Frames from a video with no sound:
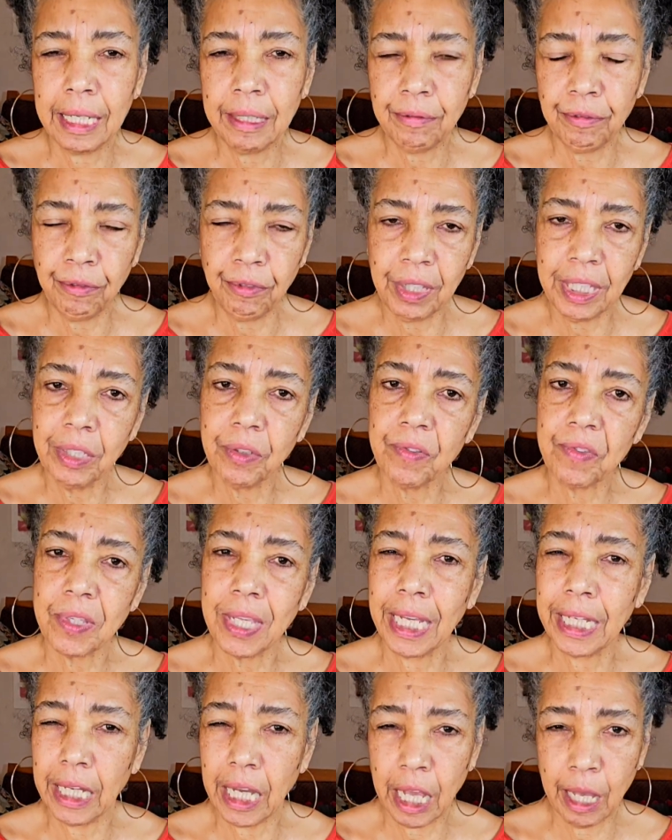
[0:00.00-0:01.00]
it
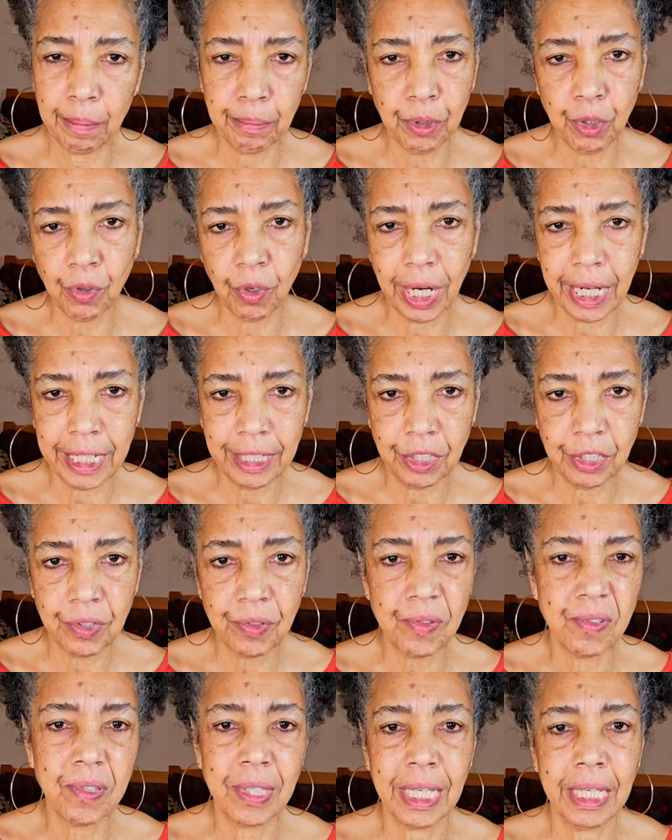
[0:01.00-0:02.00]
feels like, upgrade
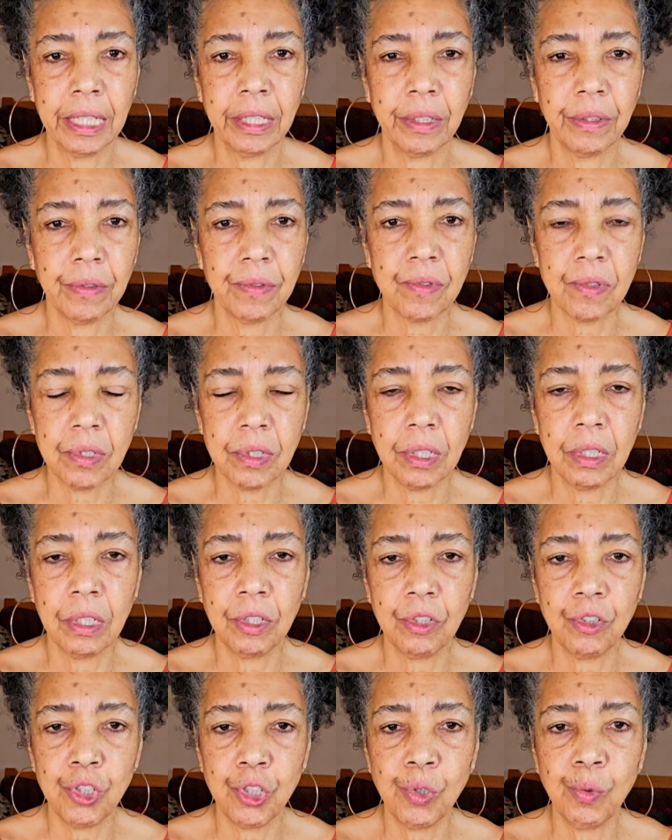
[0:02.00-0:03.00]
your skills
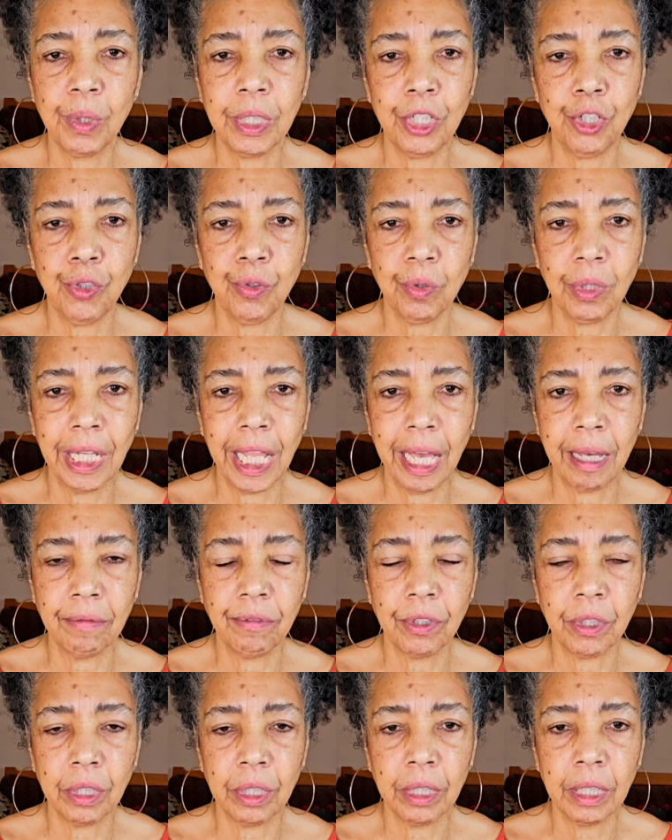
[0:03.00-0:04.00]
to a new
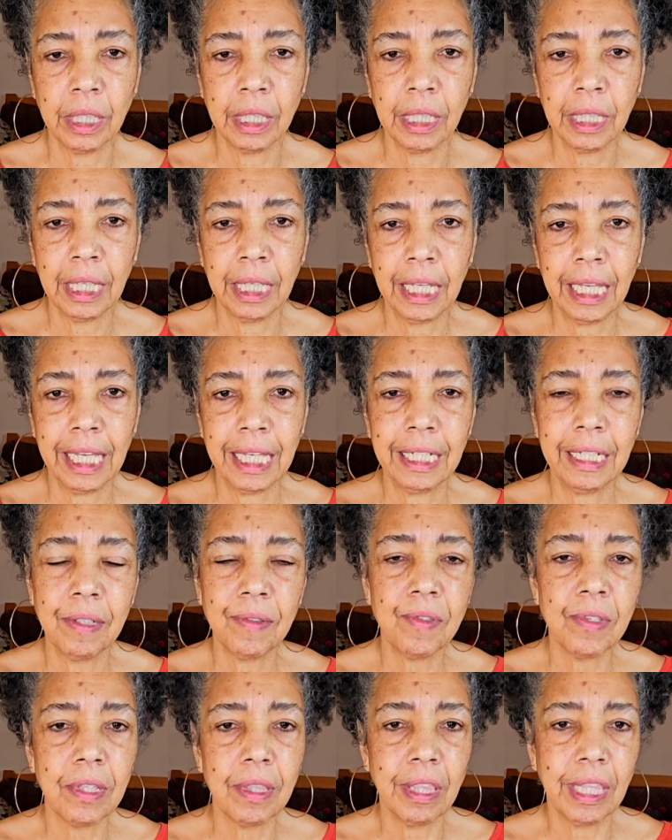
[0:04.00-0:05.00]
level. It
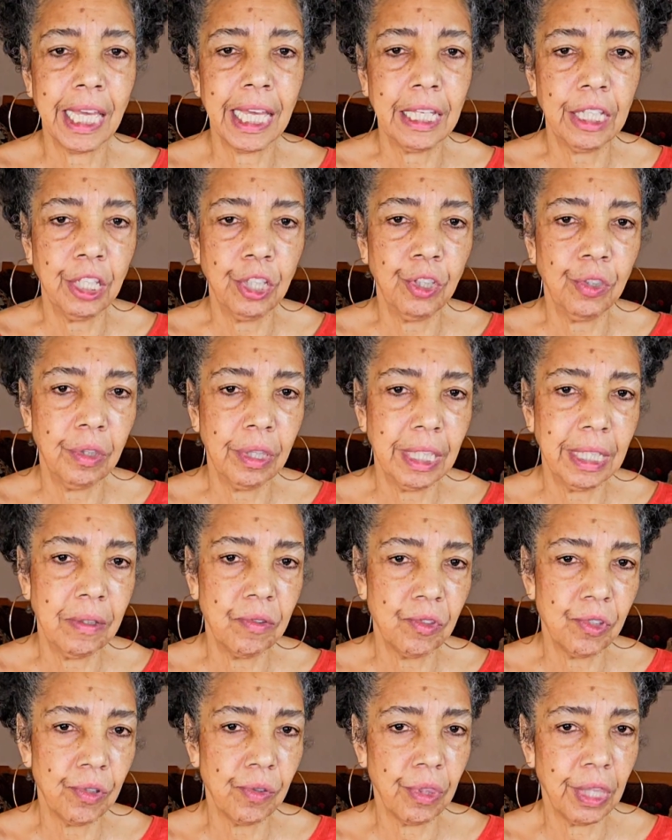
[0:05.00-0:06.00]
isn't that
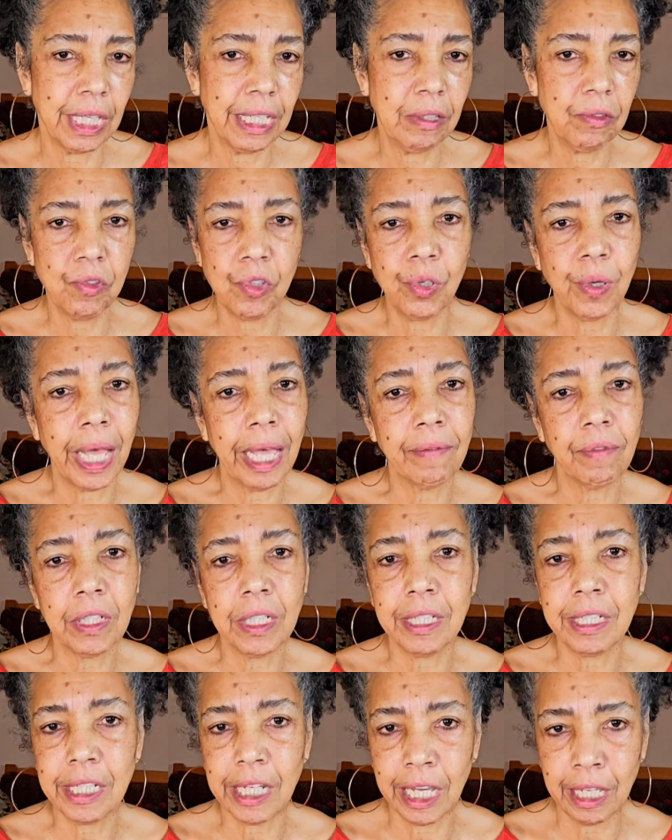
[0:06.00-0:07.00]
these are things you
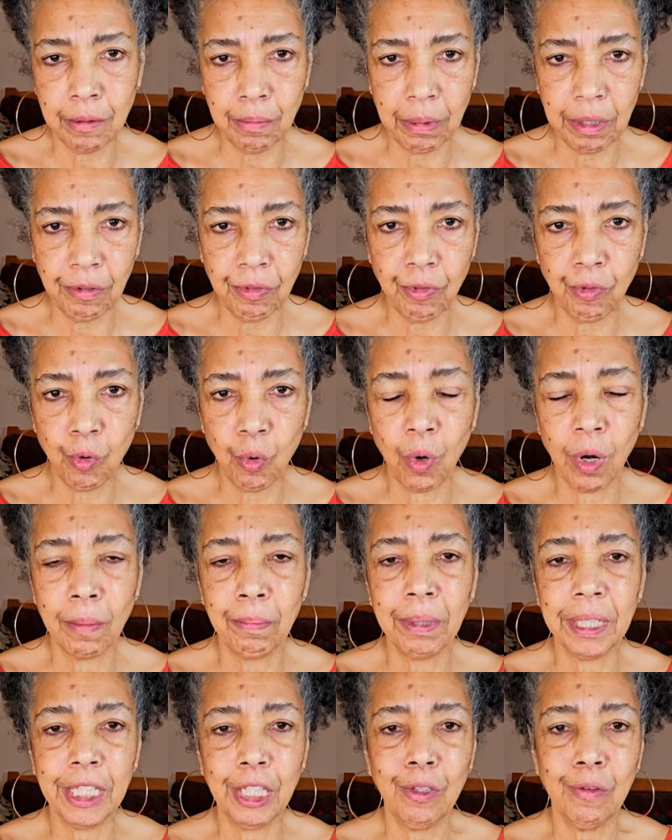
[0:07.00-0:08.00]
haven't done before,
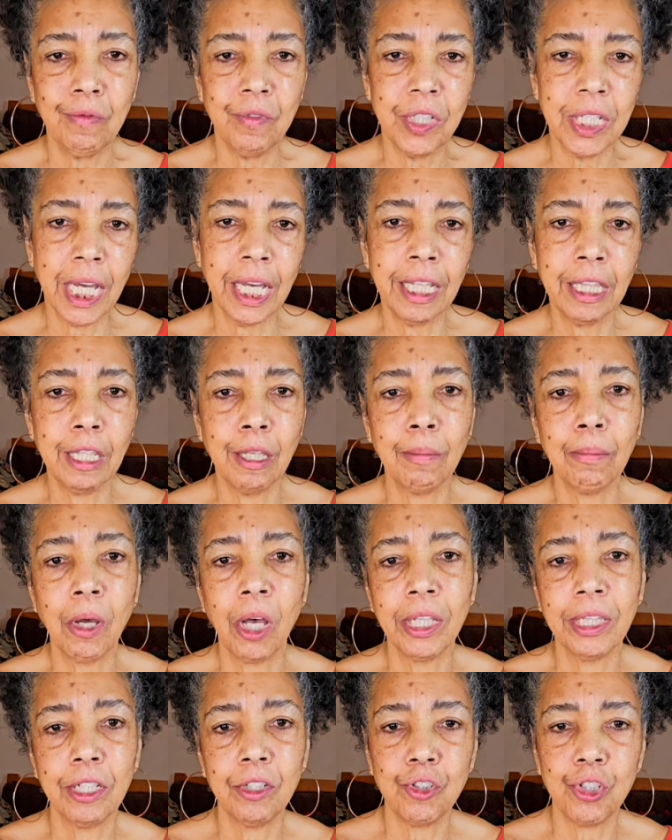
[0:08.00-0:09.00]
but you've done them
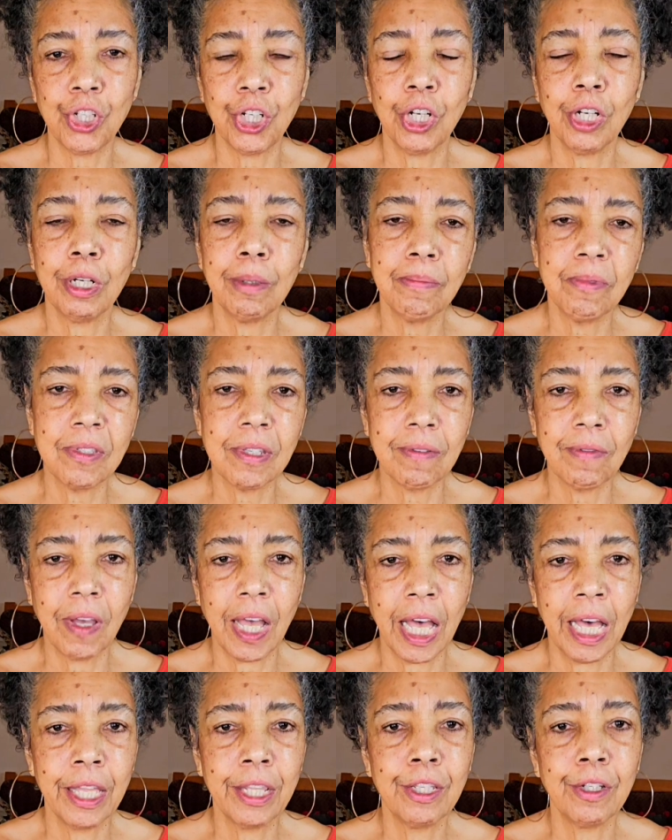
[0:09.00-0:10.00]
on the terms of
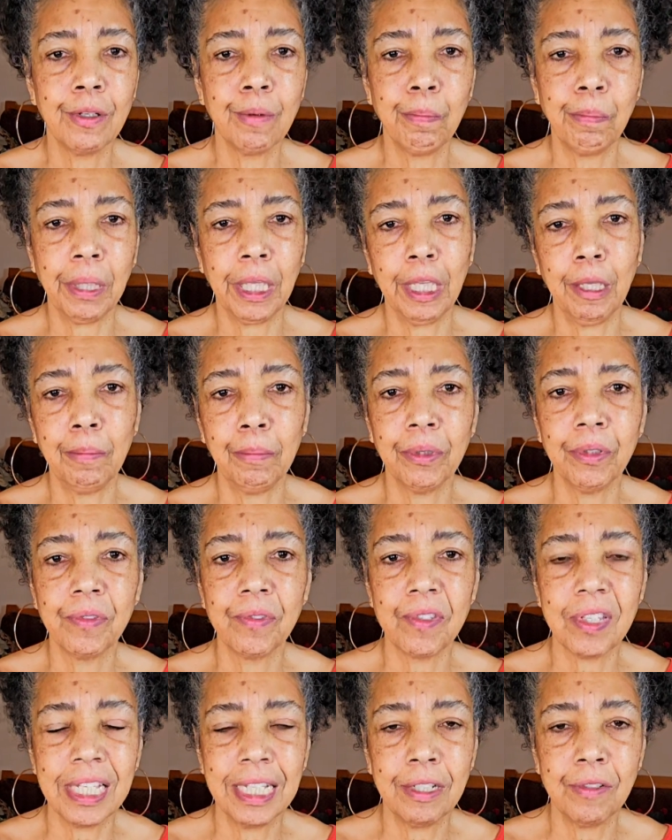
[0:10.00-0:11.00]
other
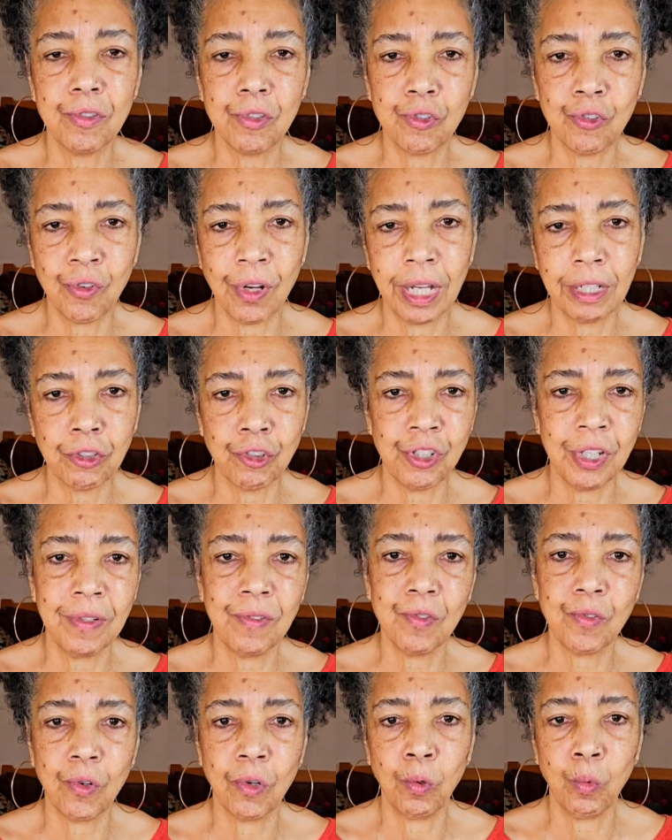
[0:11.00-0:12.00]
people's
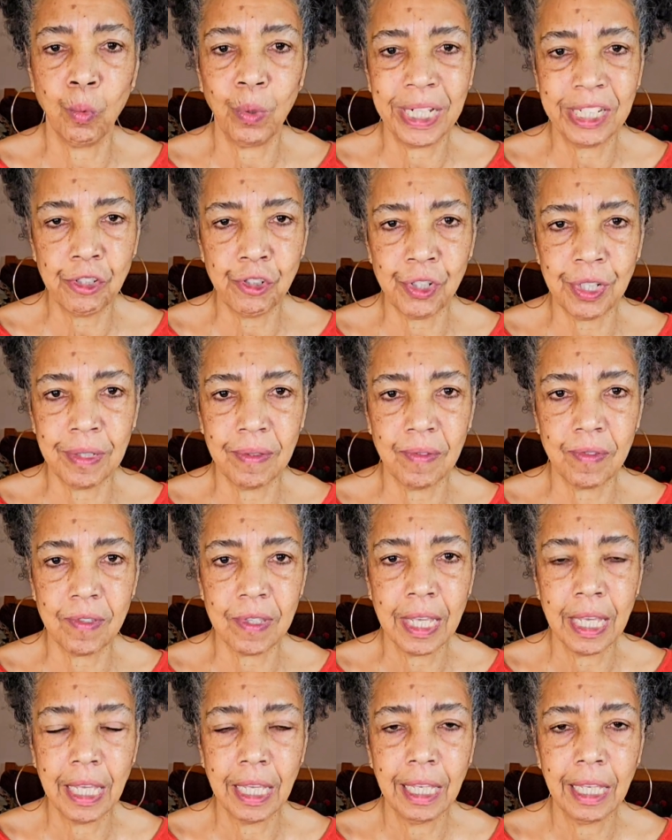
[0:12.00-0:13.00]
instructions or
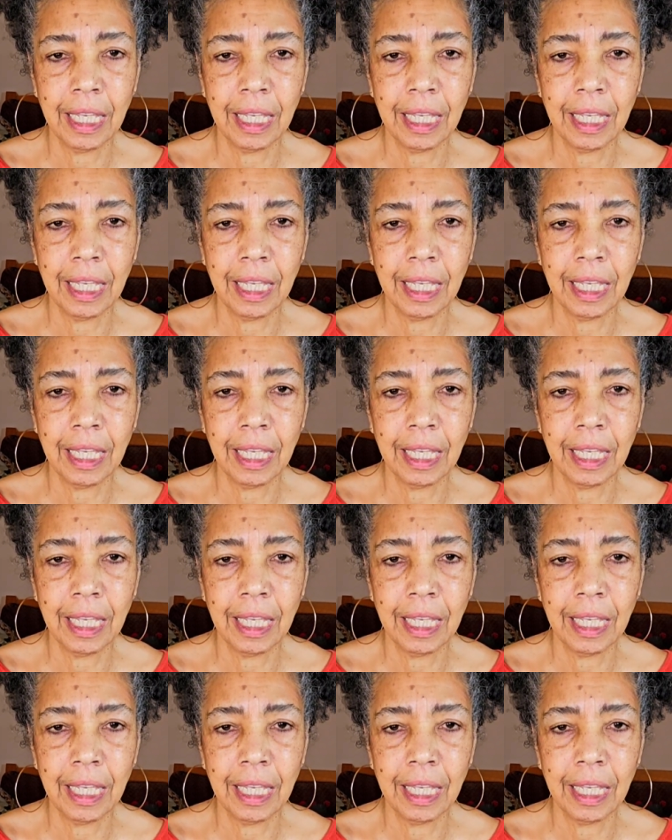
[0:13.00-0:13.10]
wishes.